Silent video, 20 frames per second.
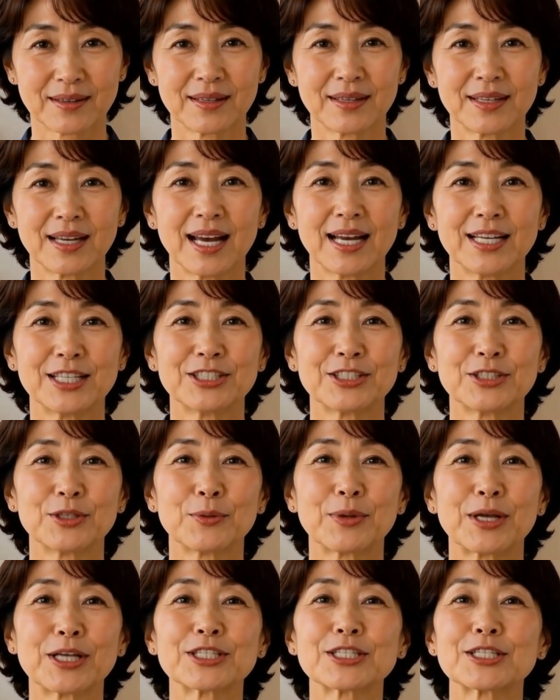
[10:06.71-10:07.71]
That is the
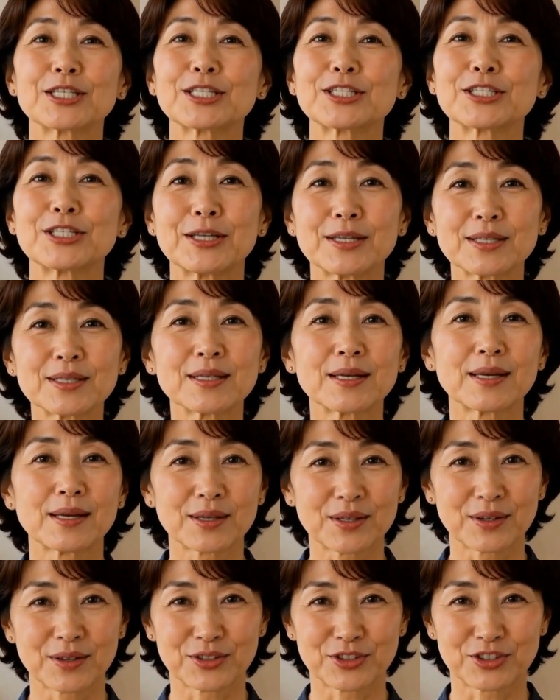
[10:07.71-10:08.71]
business.
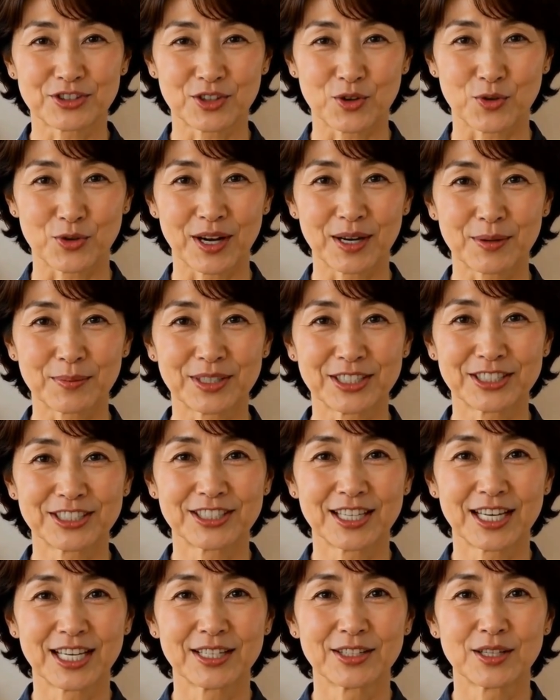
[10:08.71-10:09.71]
So let me
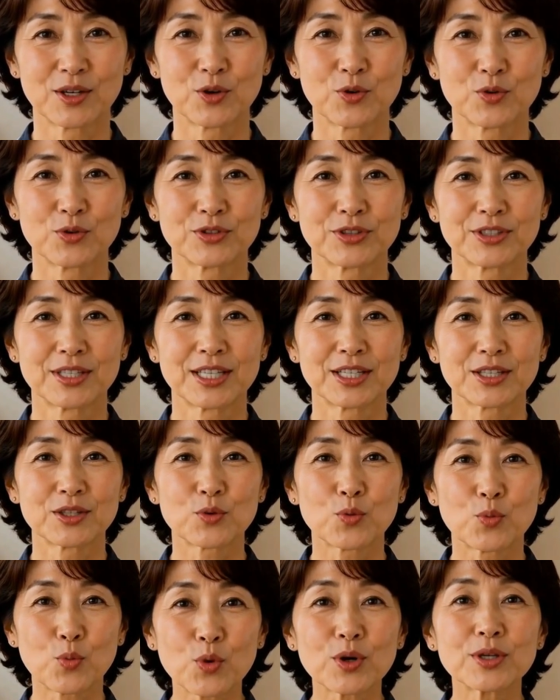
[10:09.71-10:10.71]
say the whole thing
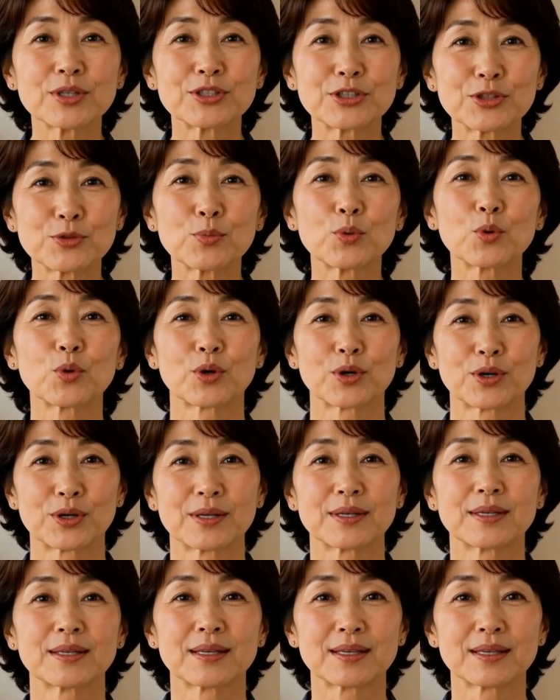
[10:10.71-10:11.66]
once more,